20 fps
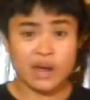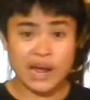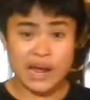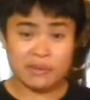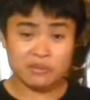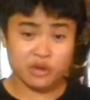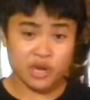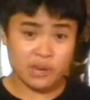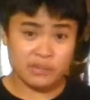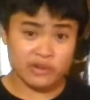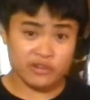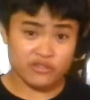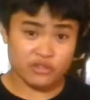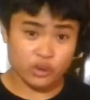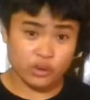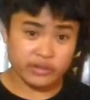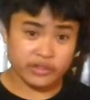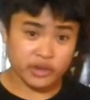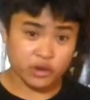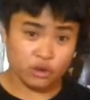I'm going to be
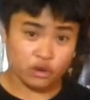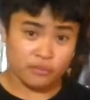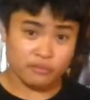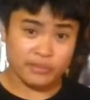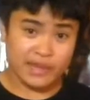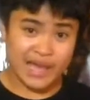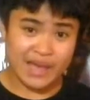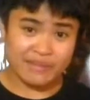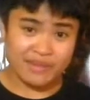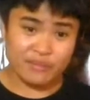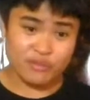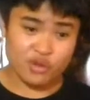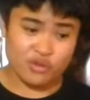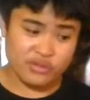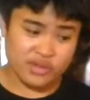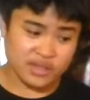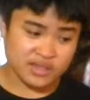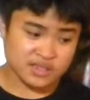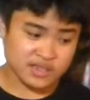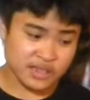reviewing the Nolan Batman
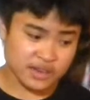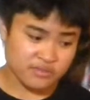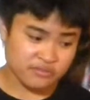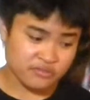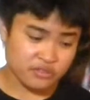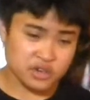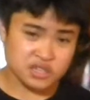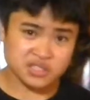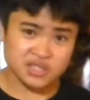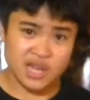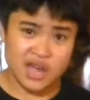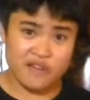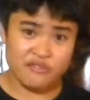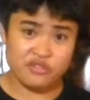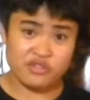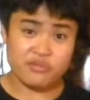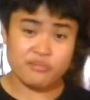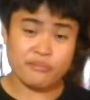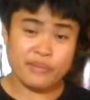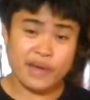movies, and first off
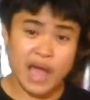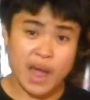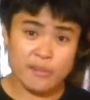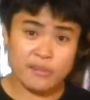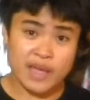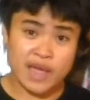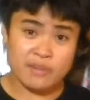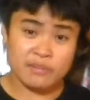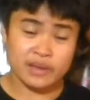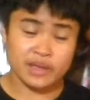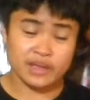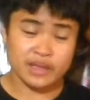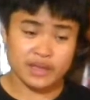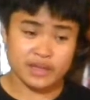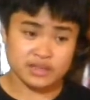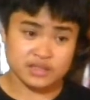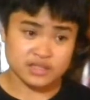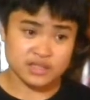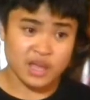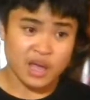with Batman
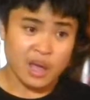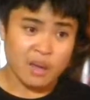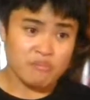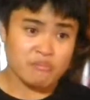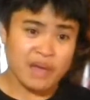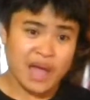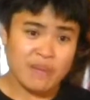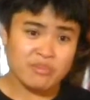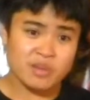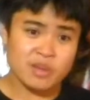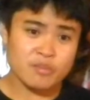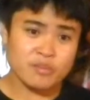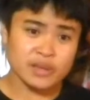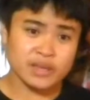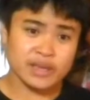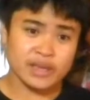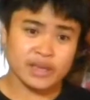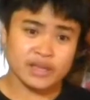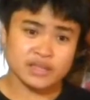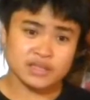Begins. Batman
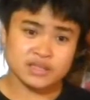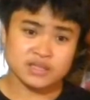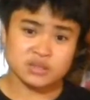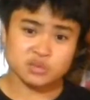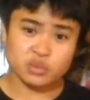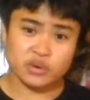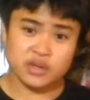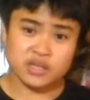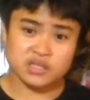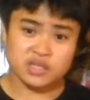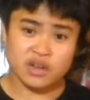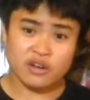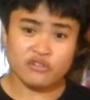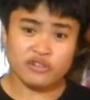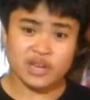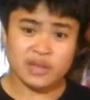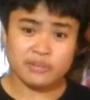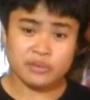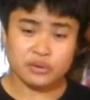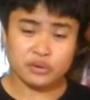Begins was a
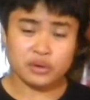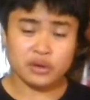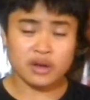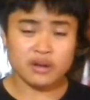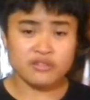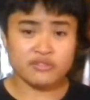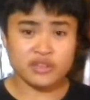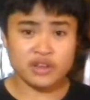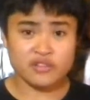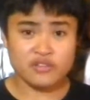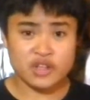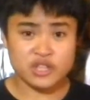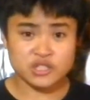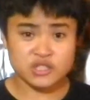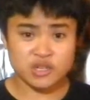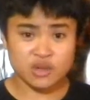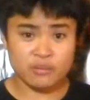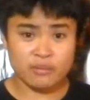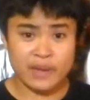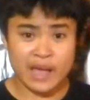reboot of the
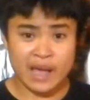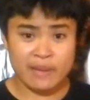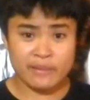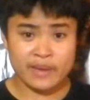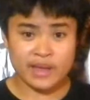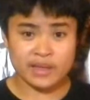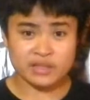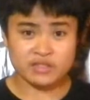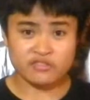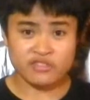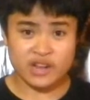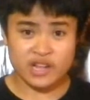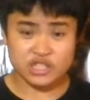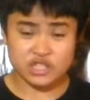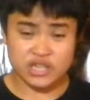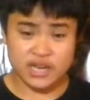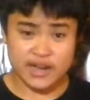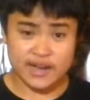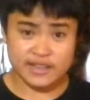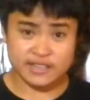original Batman
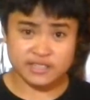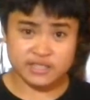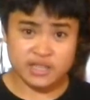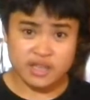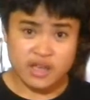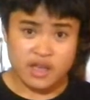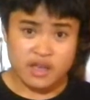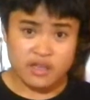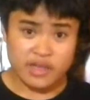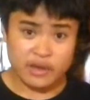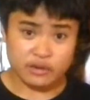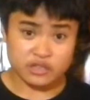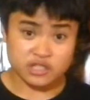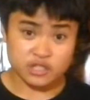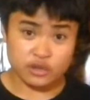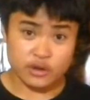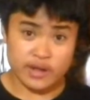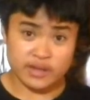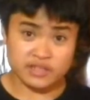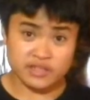franchise that was
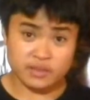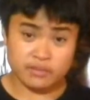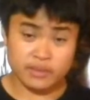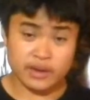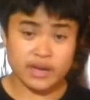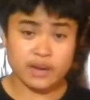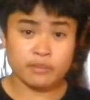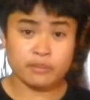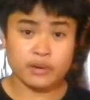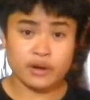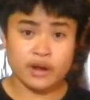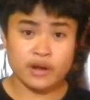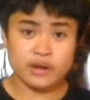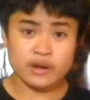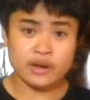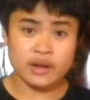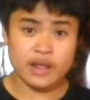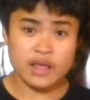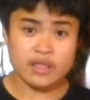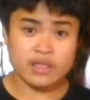directed by
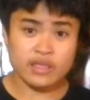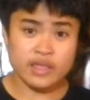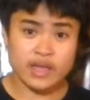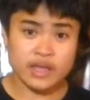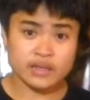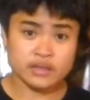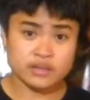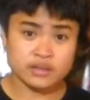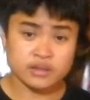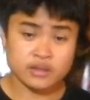Burton and then